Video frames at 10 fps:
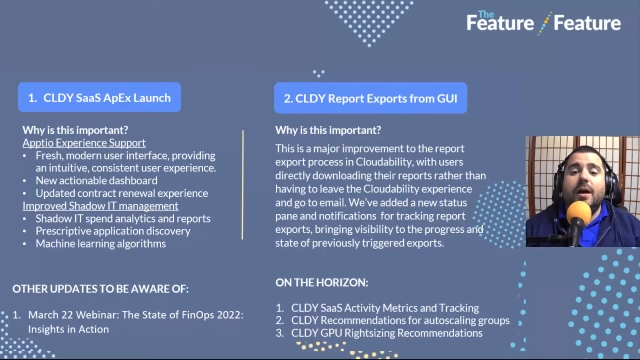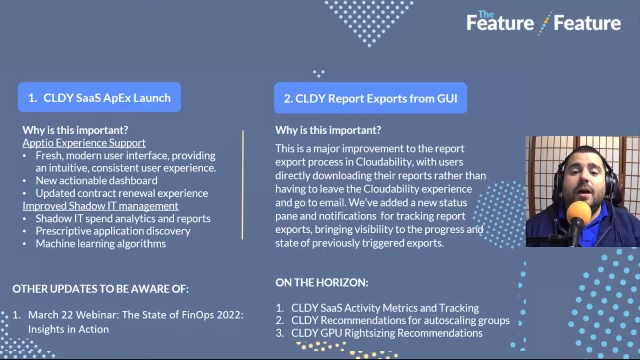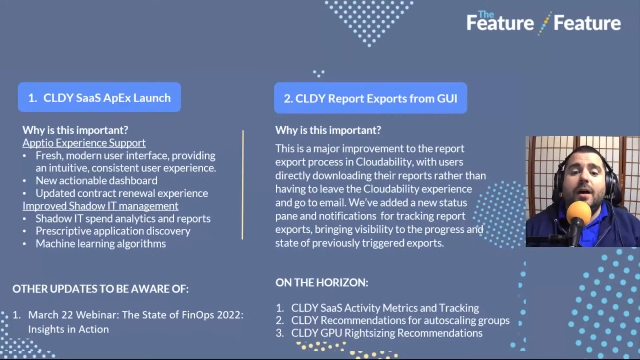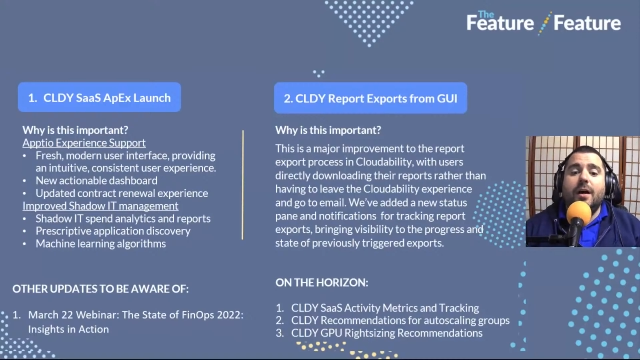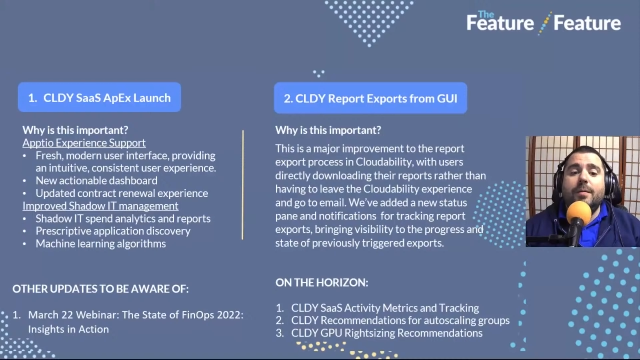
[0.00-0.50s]

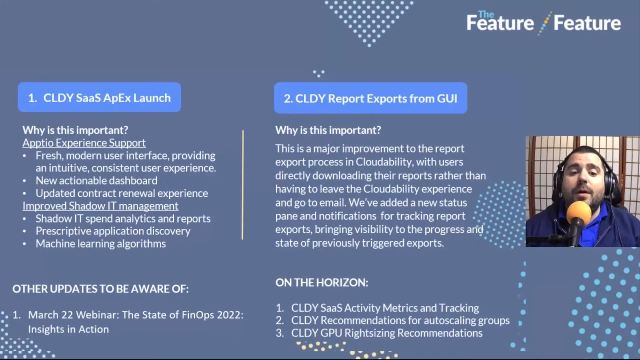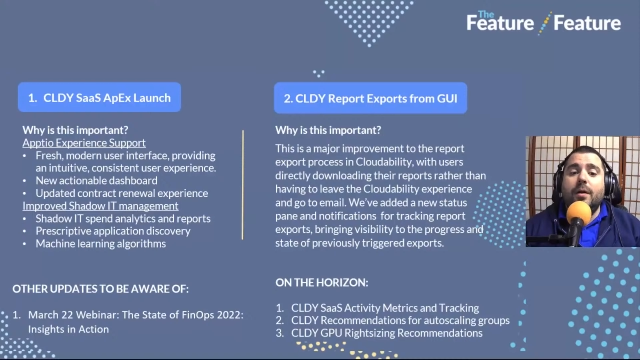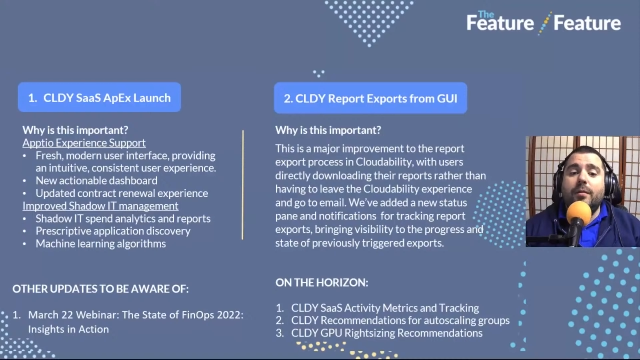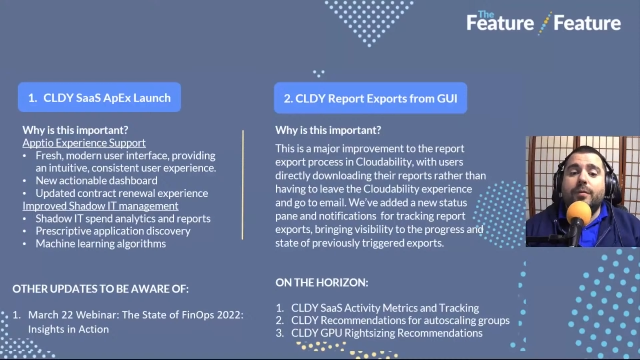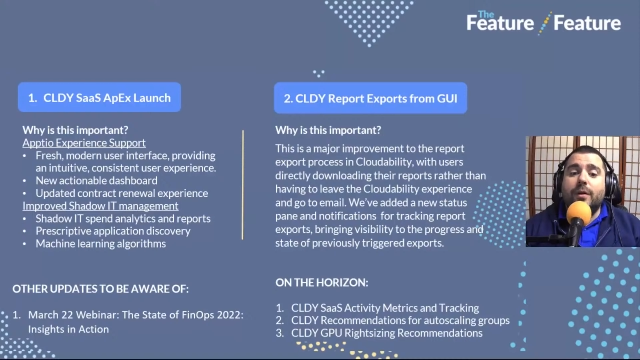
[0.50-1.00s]
For
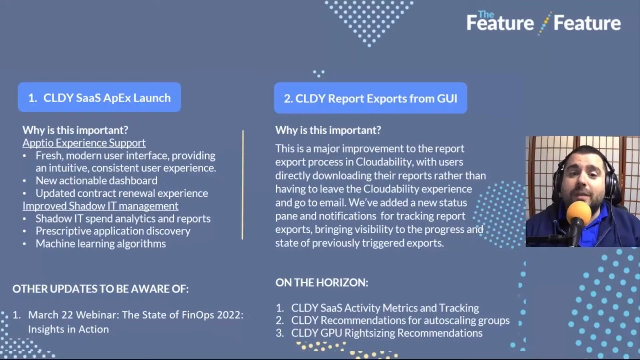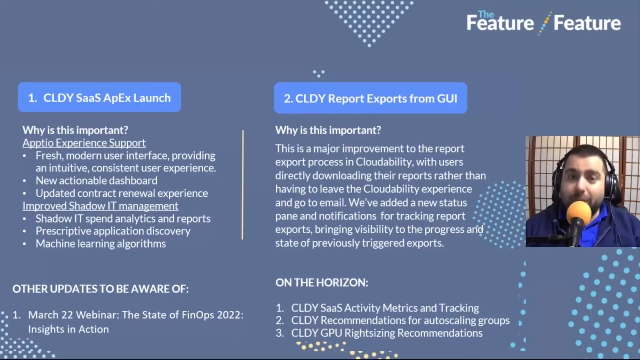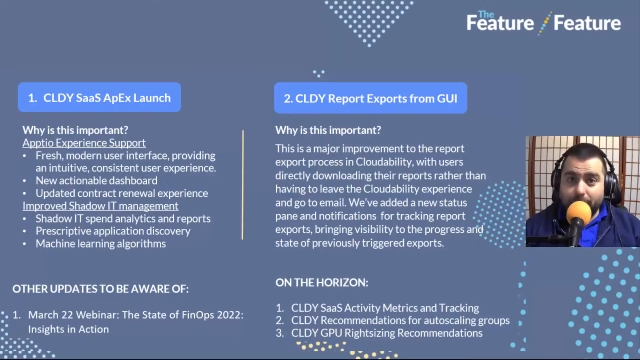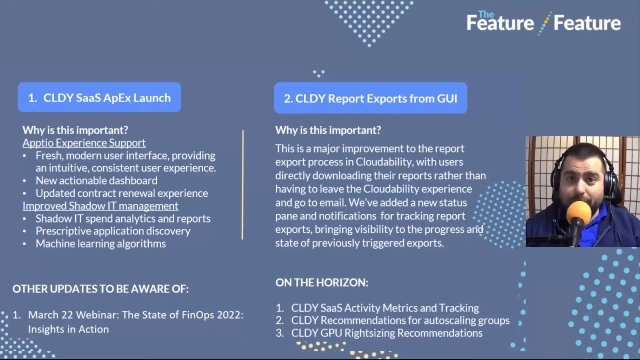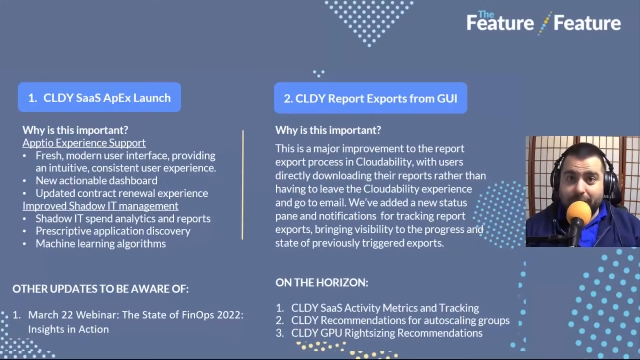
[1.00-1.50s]

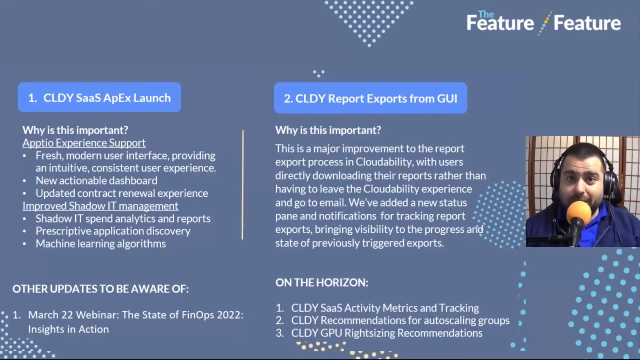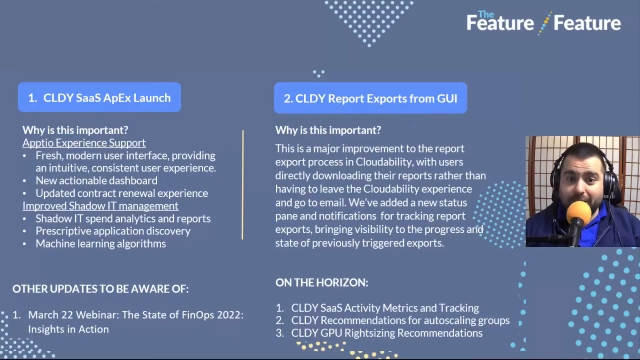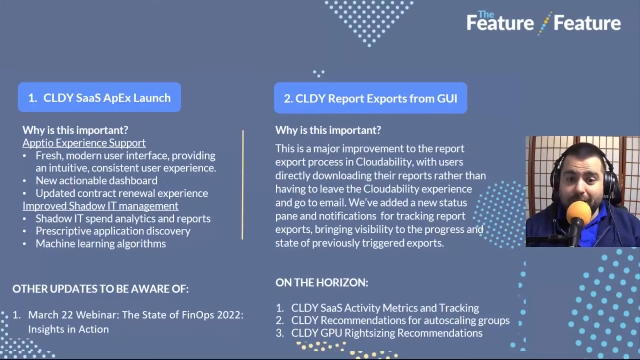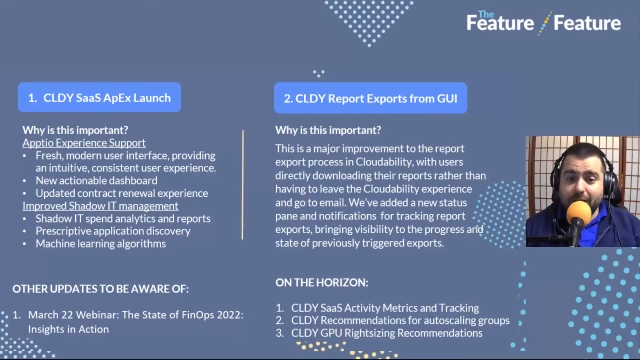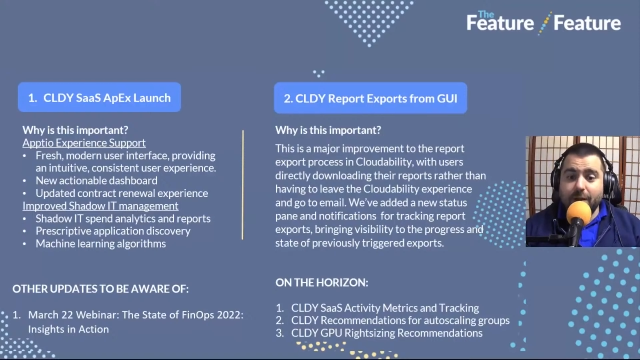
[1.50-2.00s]

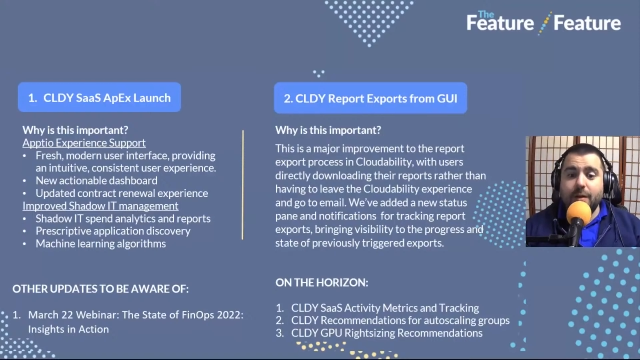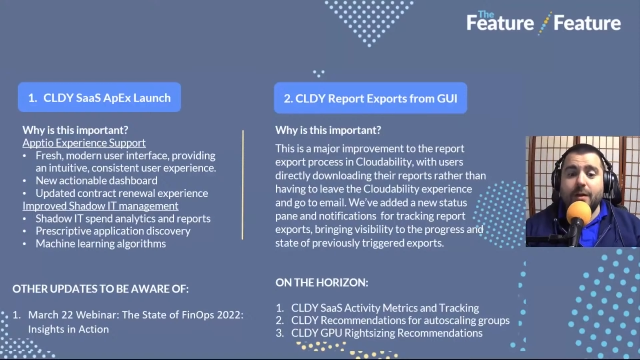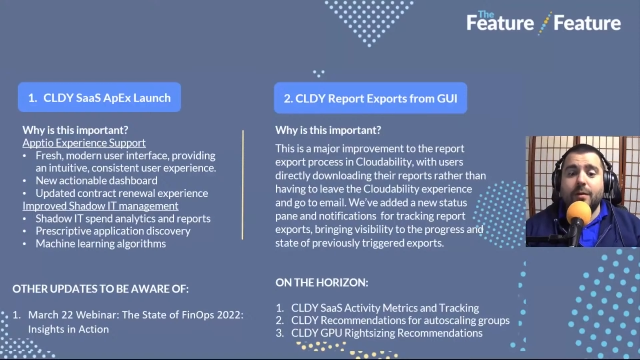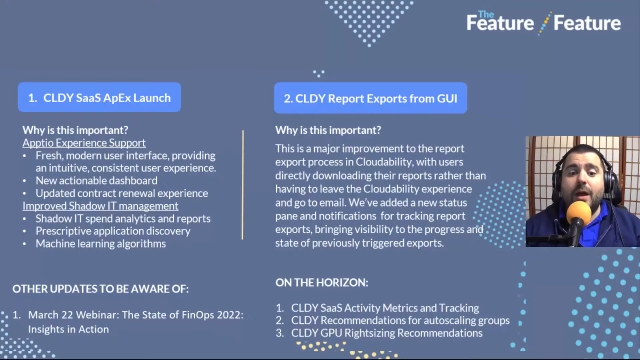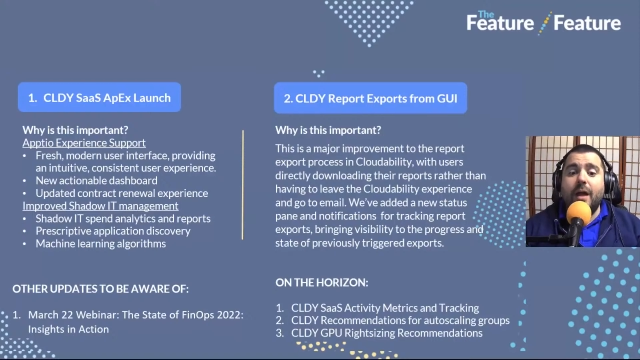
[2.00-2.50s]
Cloudability,
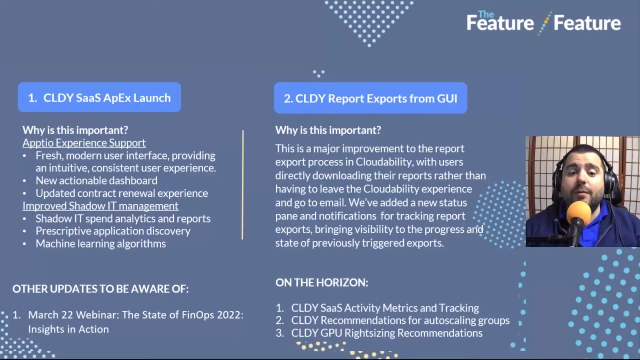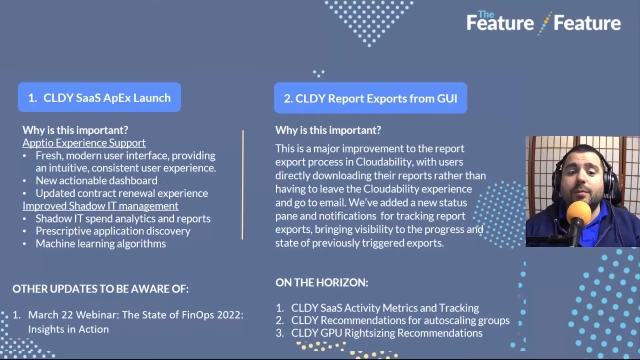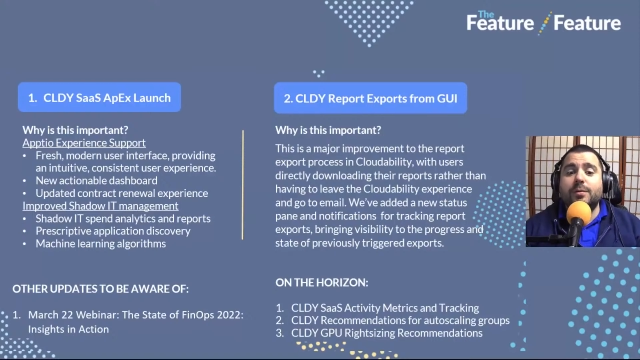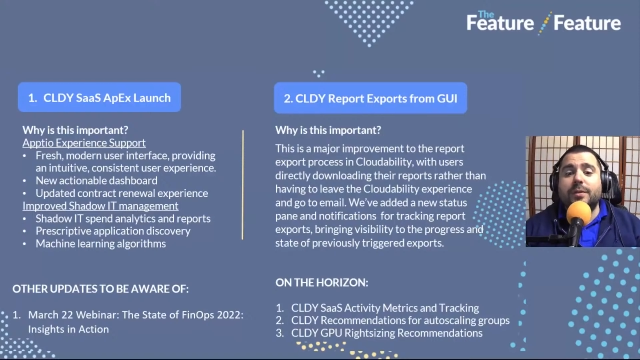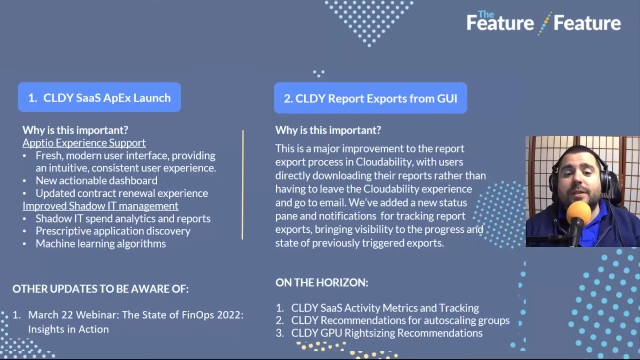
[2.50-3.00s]

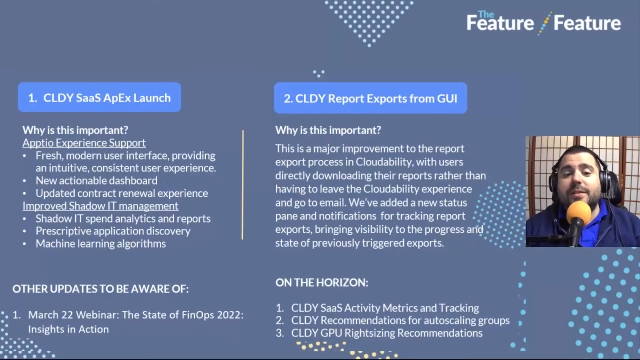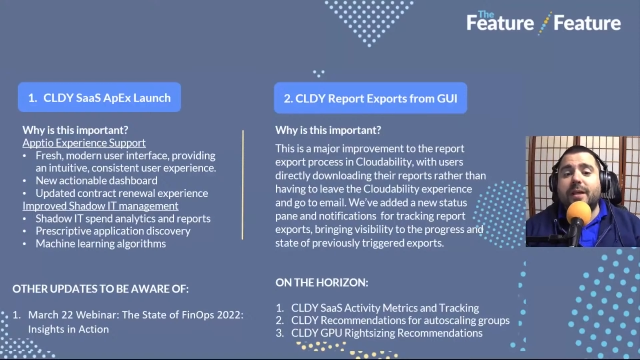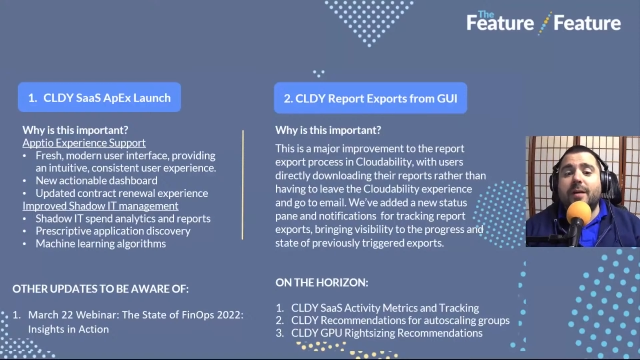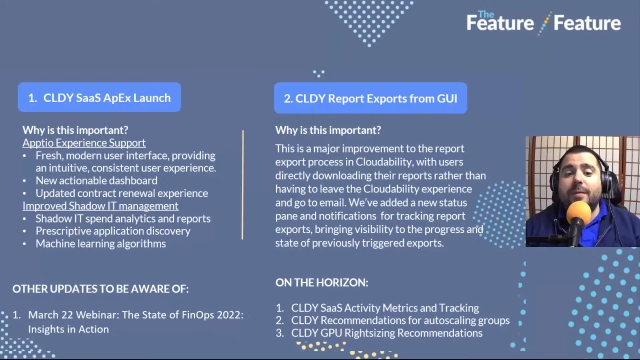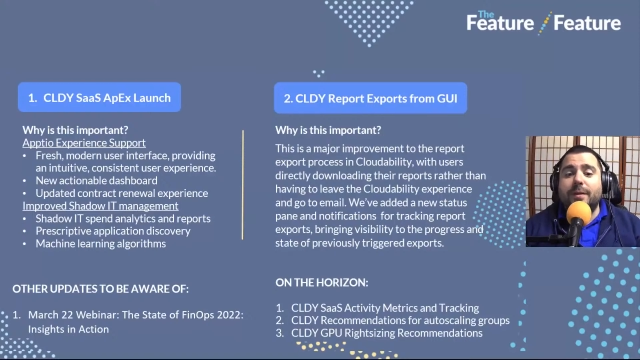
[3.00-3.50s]
everyone's really
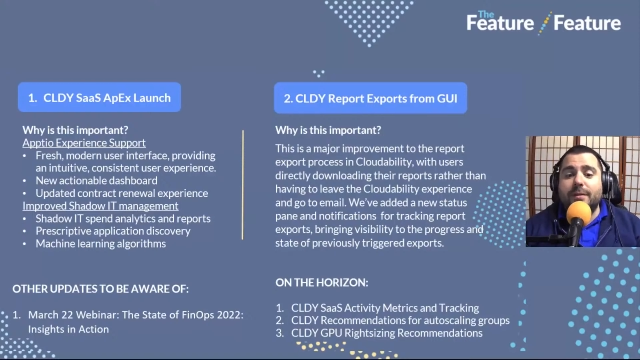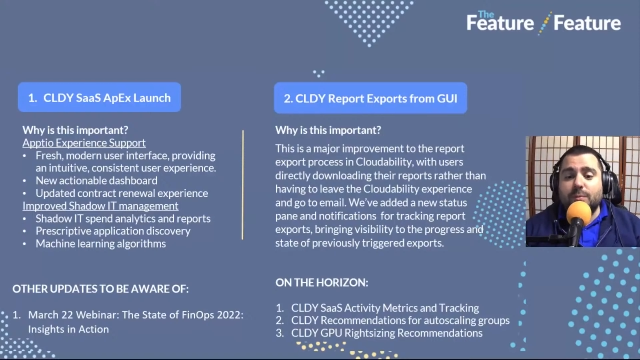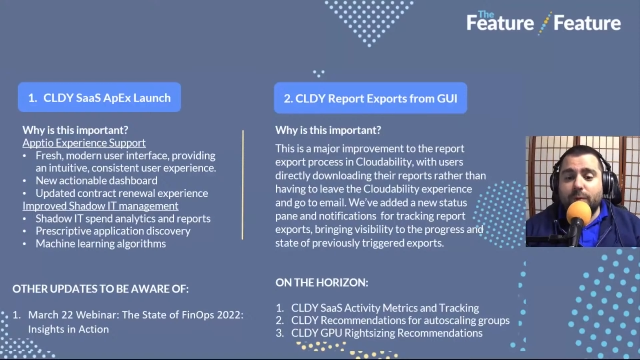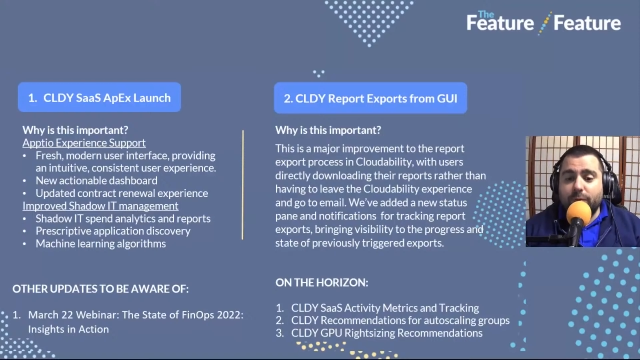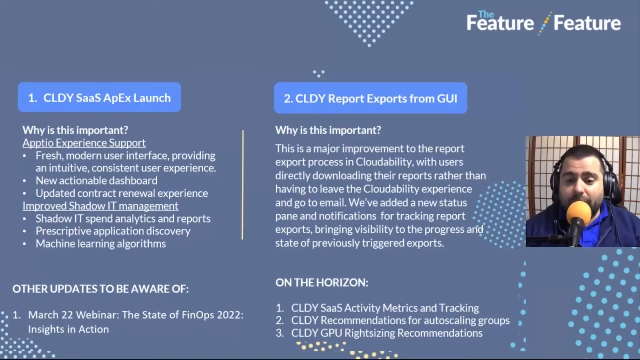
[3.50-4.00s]
excited about this one.